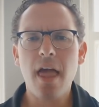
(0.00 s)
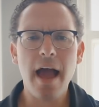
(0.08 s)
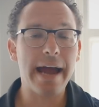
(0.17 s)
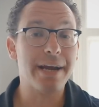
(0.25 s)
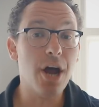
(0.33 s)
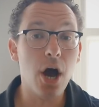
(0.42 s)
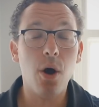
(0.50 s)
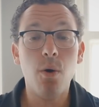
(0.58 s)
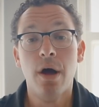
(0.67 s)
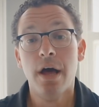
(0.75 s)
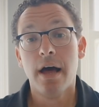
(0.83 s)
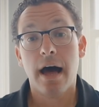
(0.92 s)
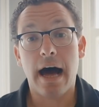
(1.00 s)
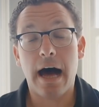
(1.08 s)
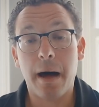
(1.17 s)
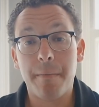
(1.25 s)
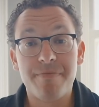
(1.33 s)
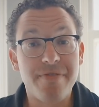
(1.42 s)
I know
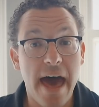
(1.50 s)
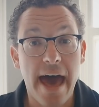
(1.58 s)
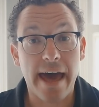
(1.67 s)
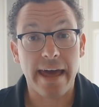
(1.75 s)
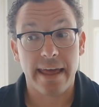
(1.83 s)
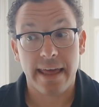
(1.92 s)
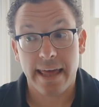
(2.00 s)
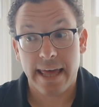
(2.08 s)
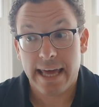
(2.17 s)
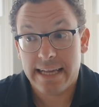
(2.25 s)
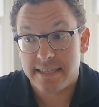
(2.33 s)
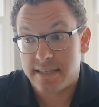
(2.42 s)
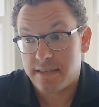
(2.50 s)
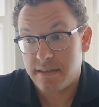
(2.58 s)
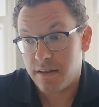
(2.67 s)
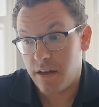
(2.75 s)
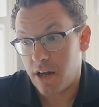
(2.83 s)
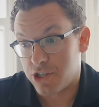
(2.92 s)
um, that it's
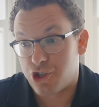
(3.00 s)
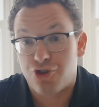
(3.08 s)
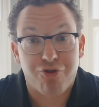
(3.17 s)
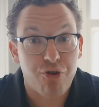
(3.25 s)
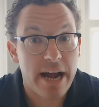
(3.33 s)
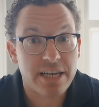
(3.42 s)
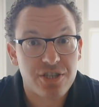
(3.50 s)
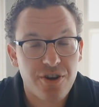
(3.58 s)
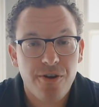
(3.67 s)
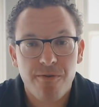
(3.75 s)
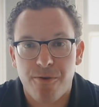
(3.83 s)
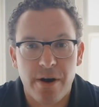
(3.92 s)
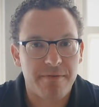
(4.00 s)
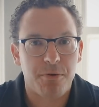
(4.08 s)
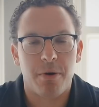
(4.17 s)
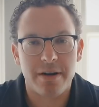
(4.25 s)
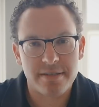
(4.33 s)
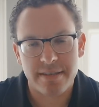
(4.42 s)
a stretch for
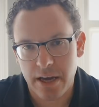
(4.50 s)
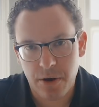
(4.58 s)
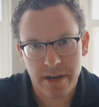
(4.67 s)
everyone to say,